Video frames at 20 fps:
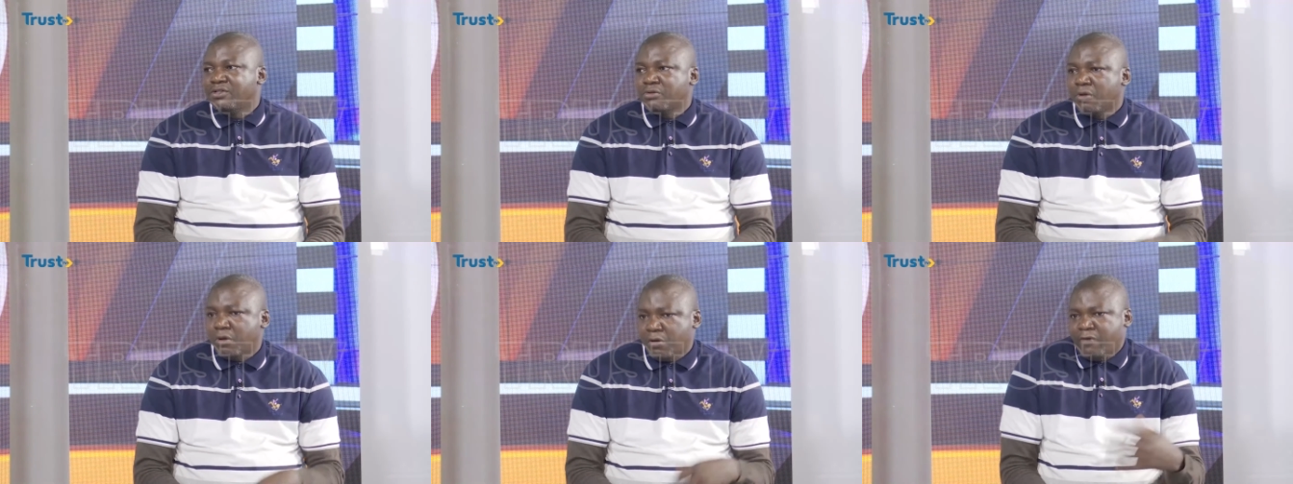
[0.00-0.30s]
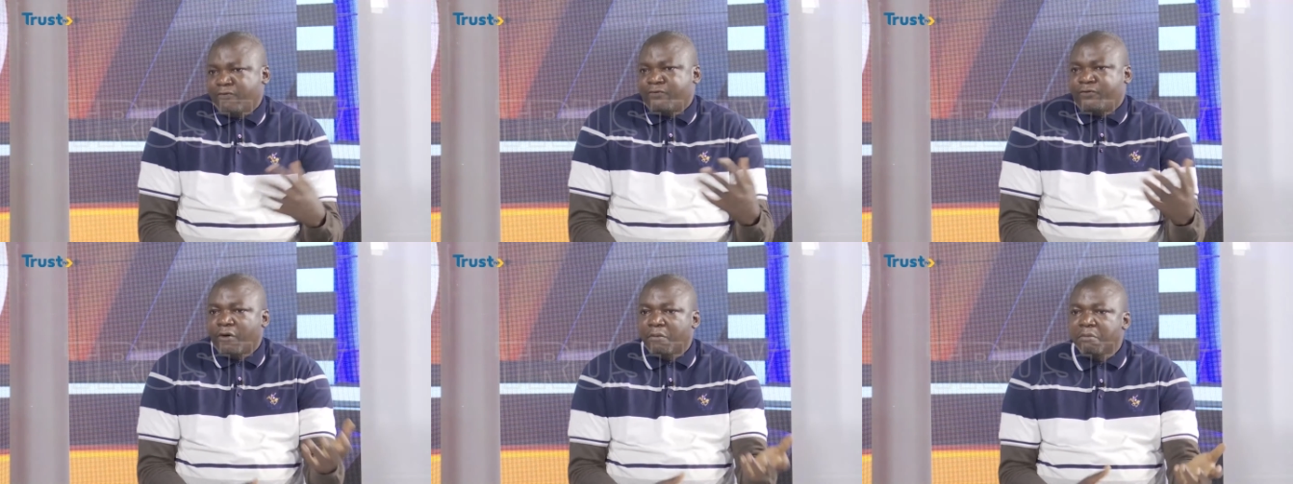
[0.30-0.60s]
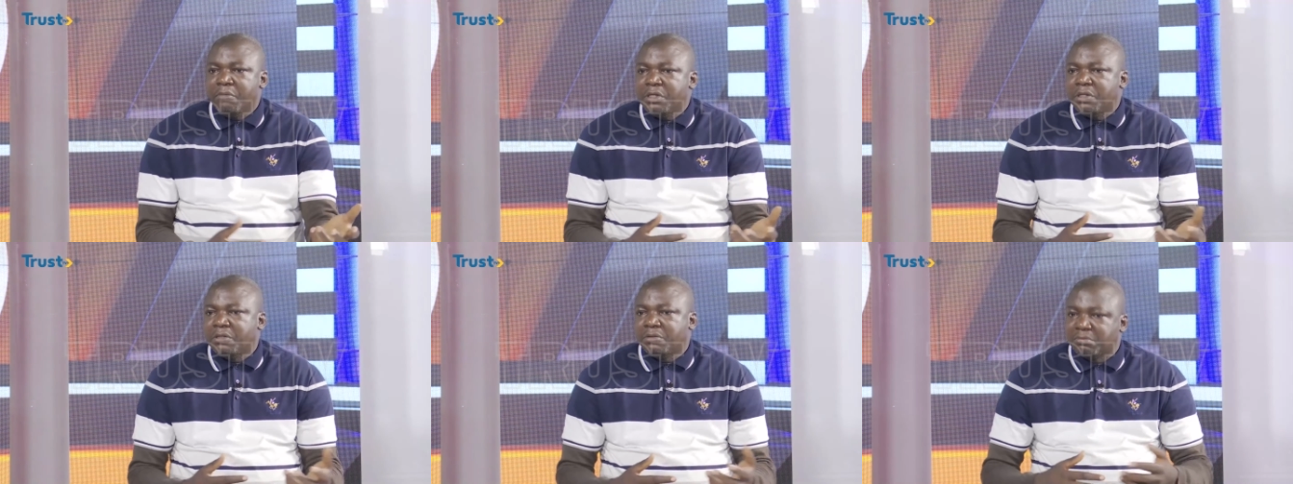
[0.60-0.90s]
So for
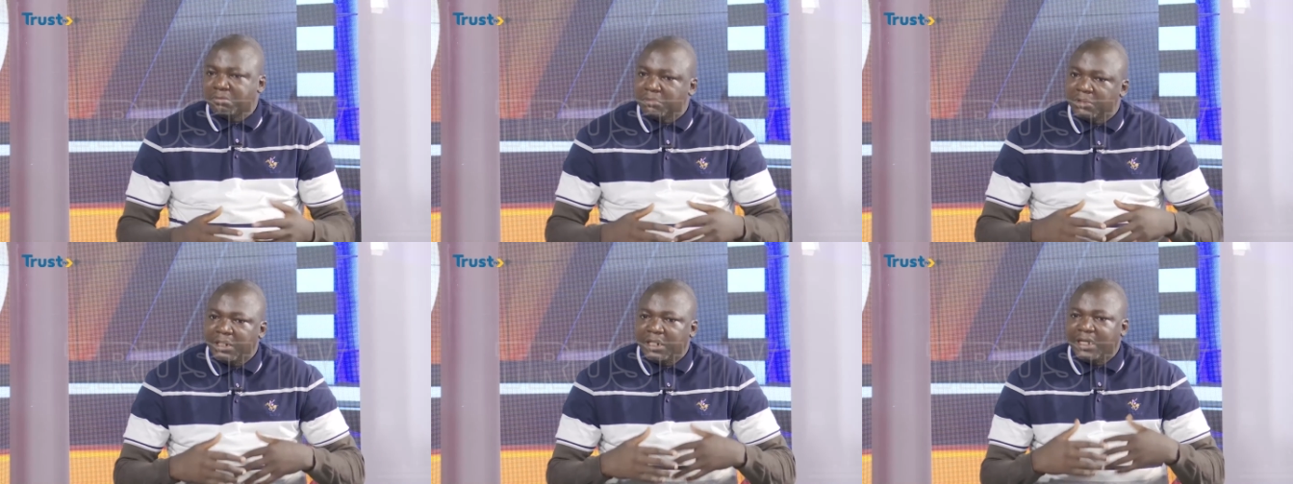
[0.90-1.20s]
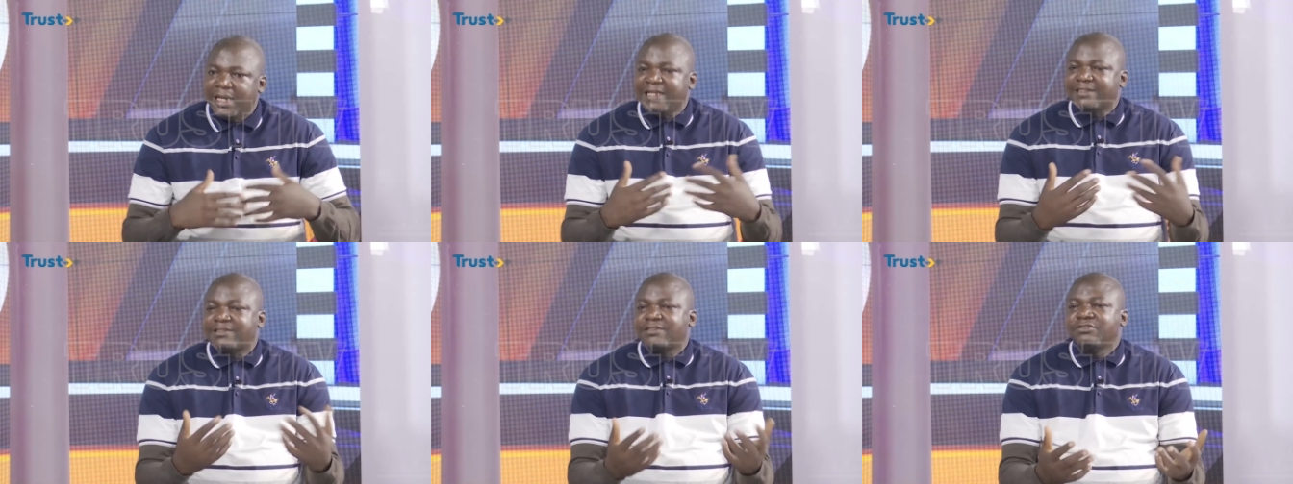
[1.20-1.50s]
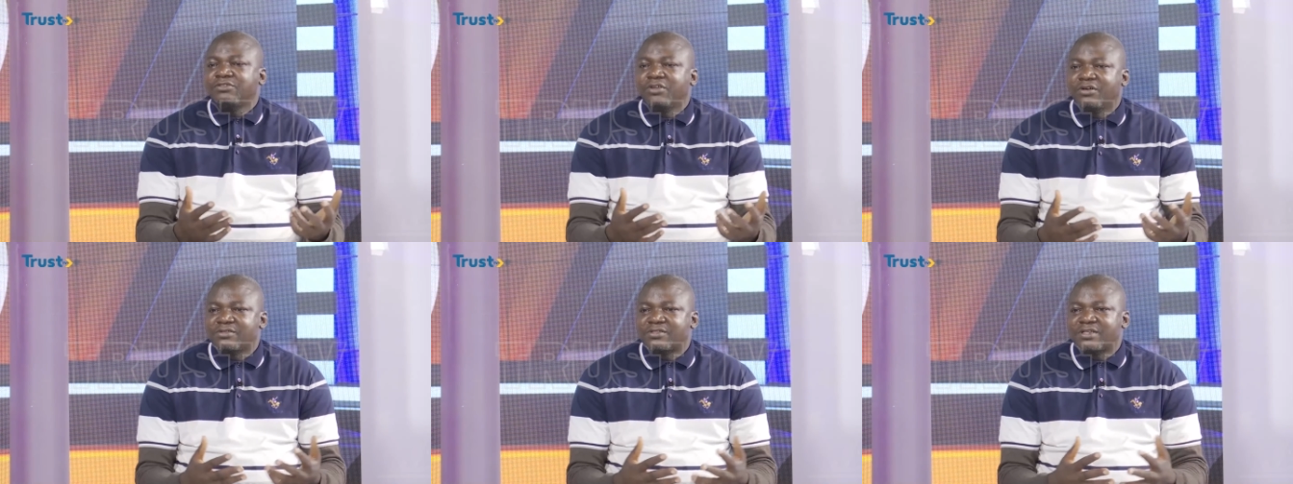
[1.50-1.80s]
me, let
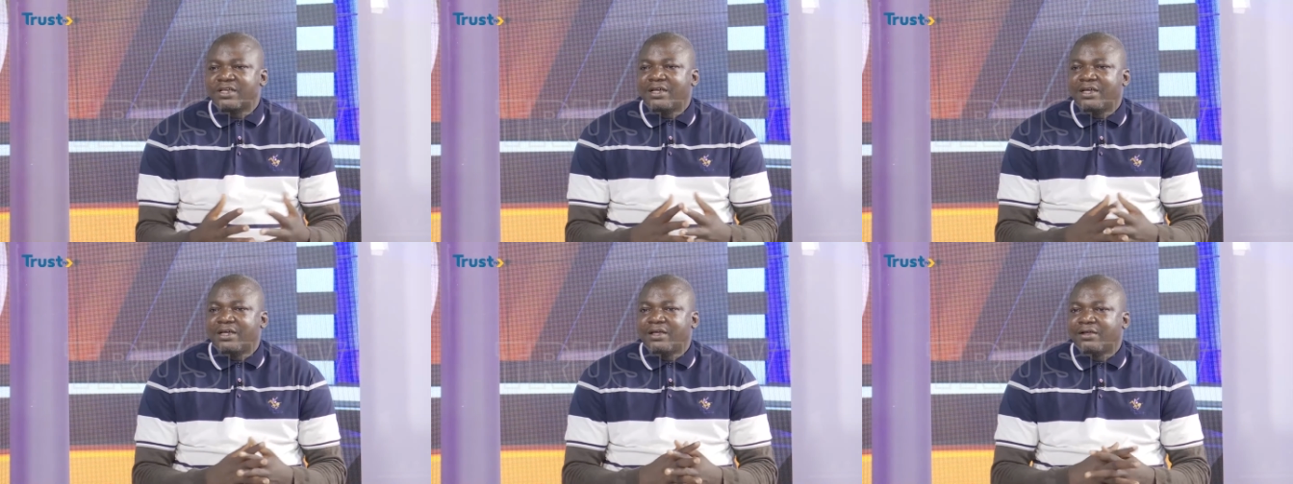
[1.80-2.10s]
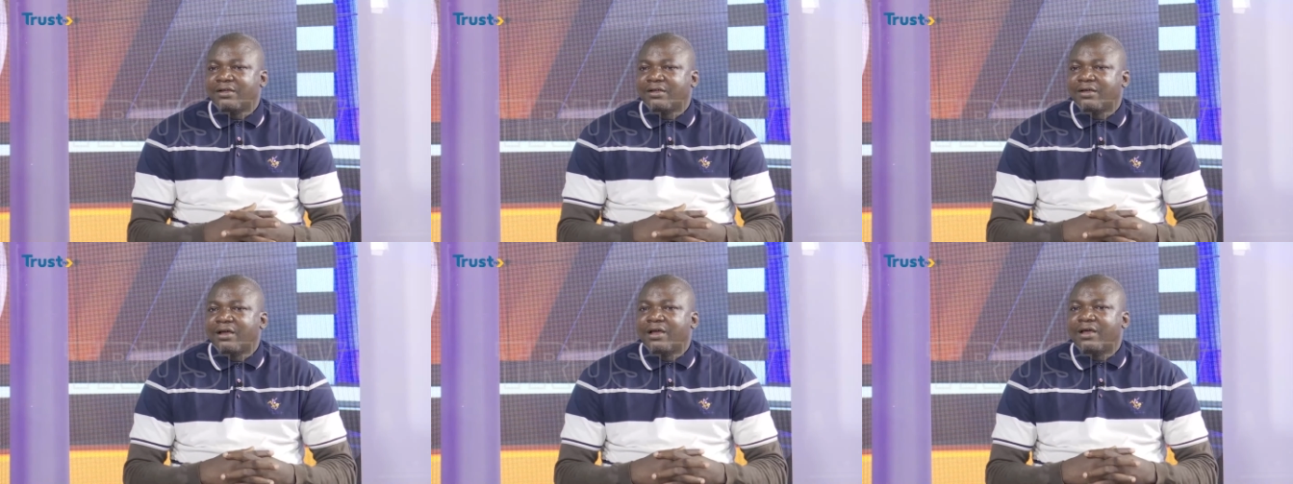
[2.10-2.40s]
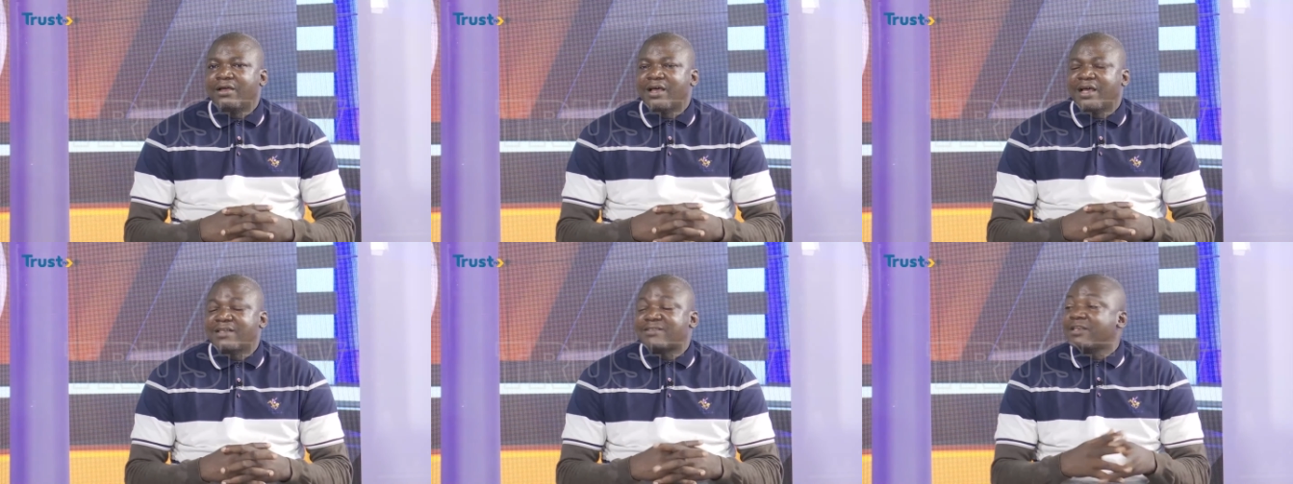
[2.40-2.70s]
him just
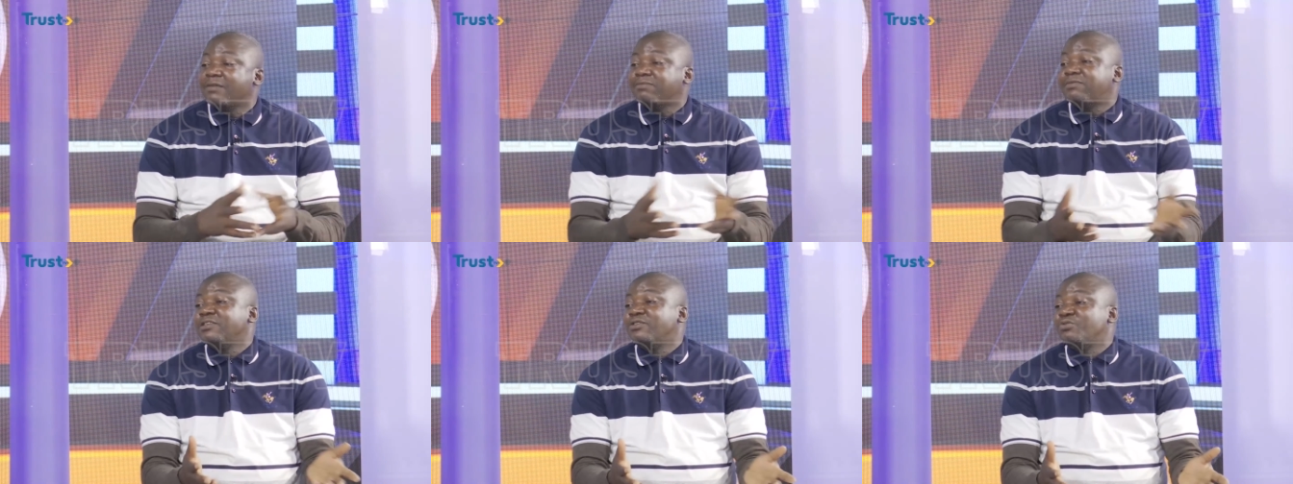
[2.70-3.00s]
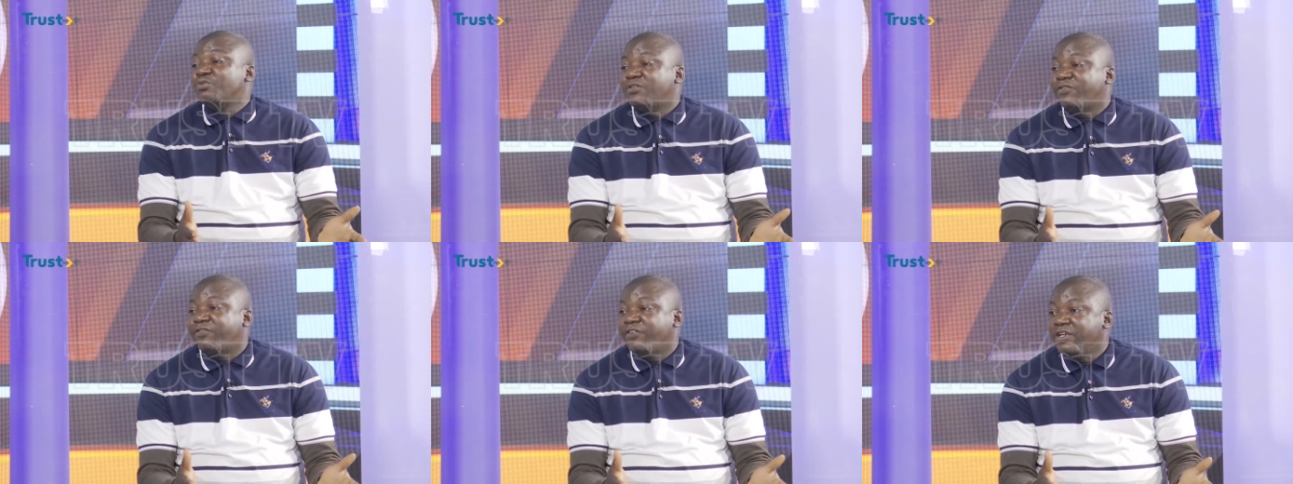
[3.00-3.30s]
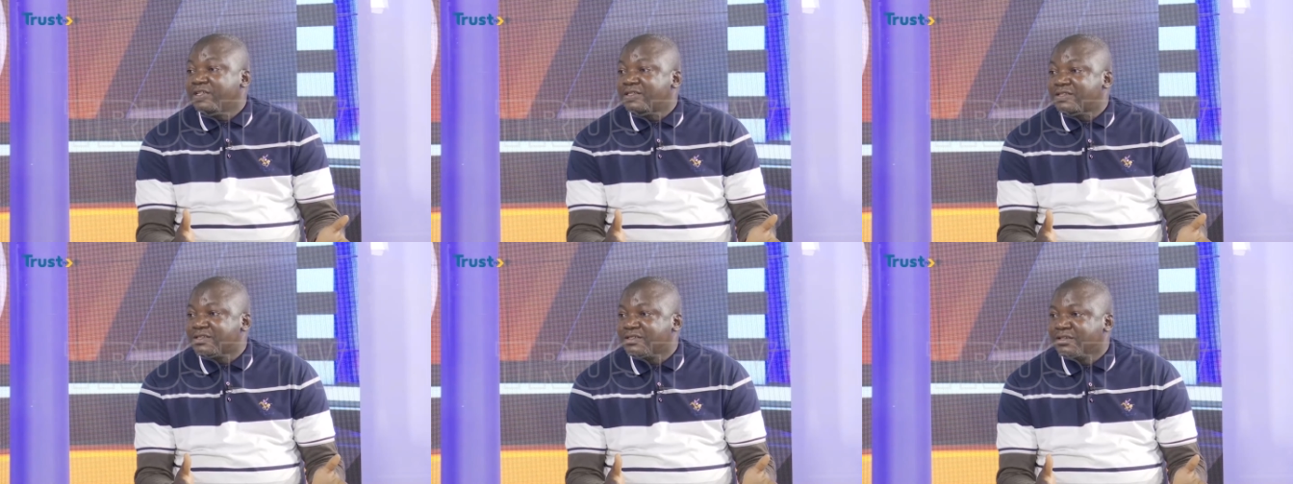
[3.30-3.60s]
accept it with
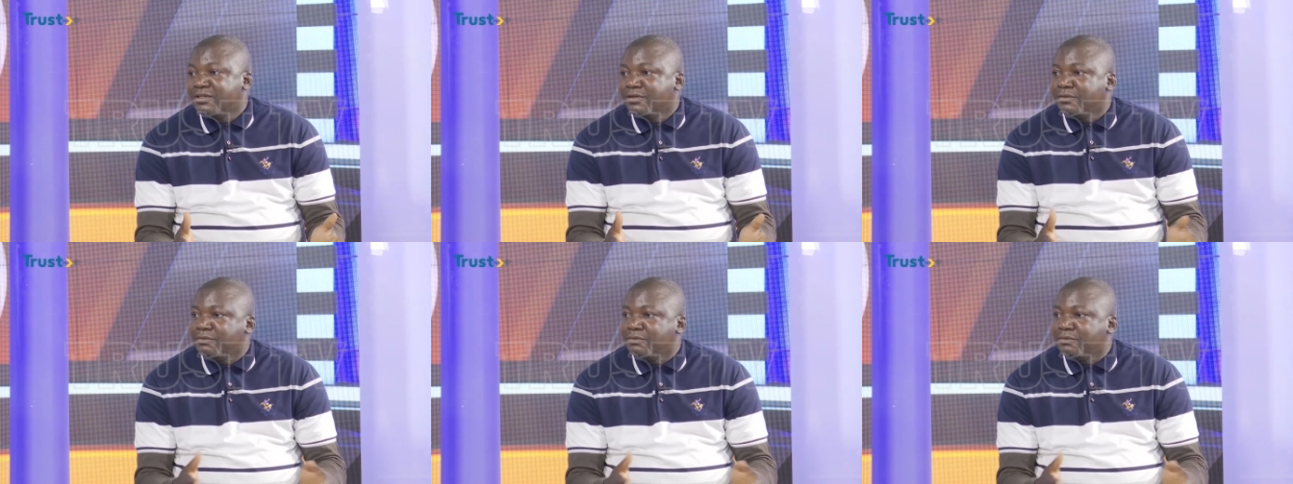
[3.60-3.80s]
faith.